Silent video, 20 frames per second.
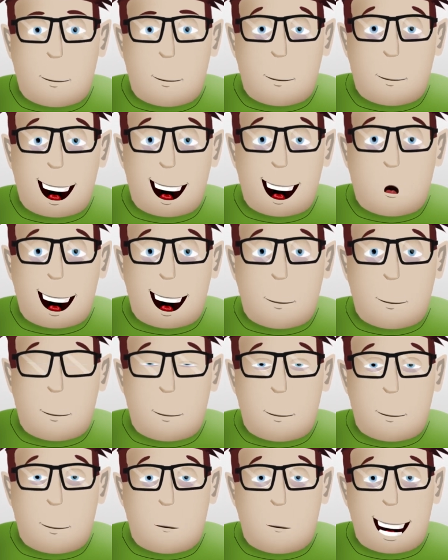and
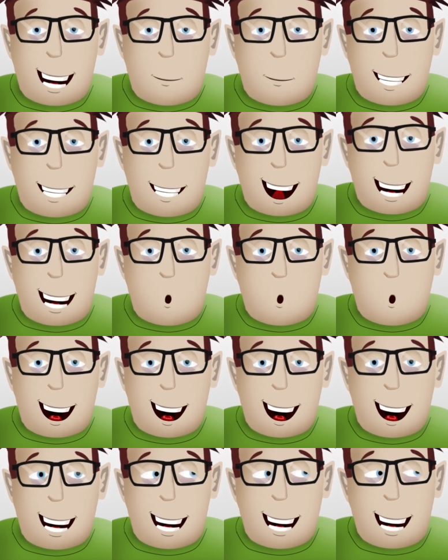what do they want to
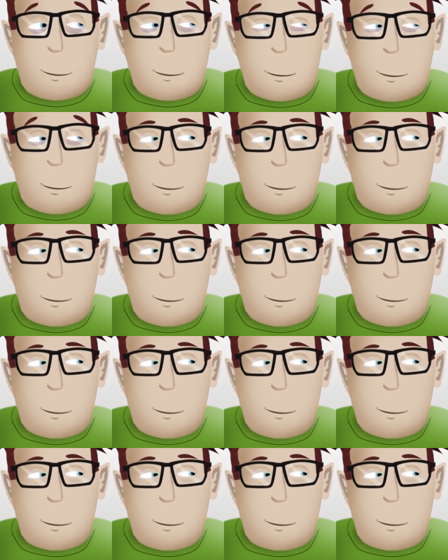hear?